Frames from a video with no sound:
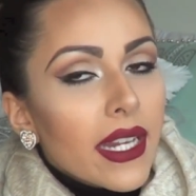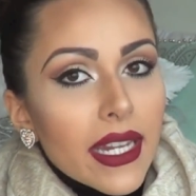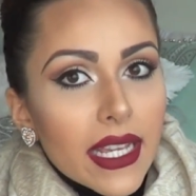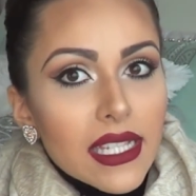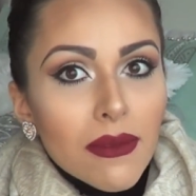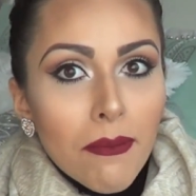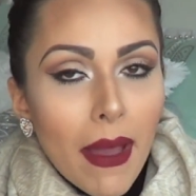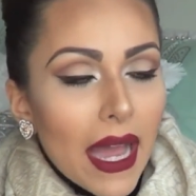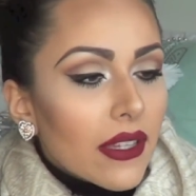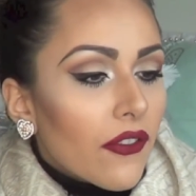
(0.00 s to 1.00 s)
NYX
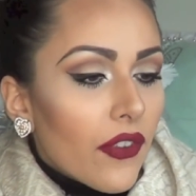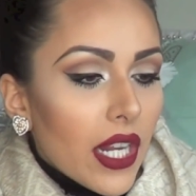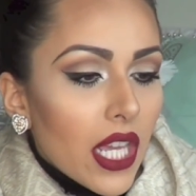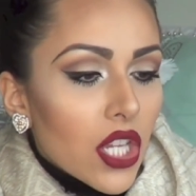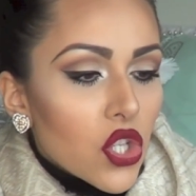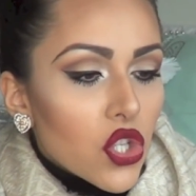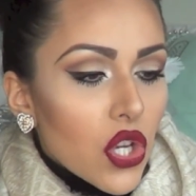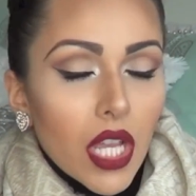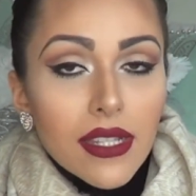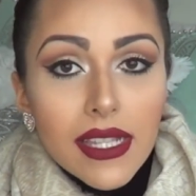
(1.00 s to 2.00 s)
Matte Finish
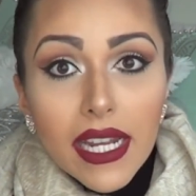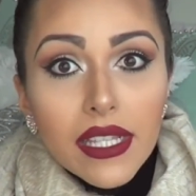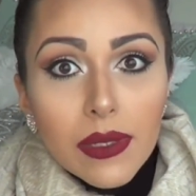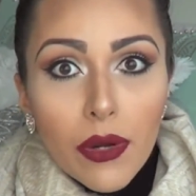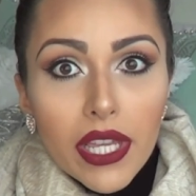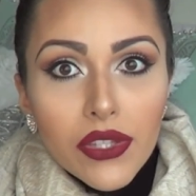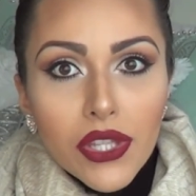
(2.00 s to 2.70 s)
setting spray.